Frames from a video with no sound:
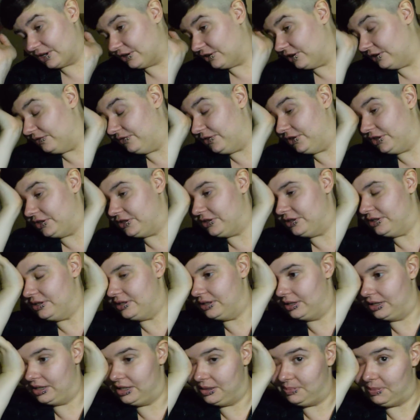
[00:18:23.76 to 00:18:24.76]

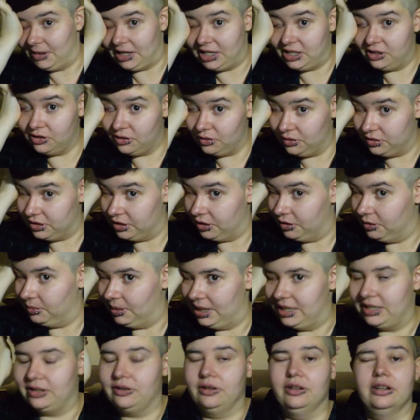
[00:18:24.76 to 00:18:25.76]
Converses, because my shoes are
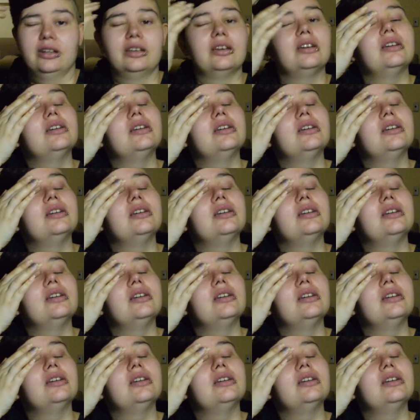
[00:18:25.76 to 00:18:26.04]
always good.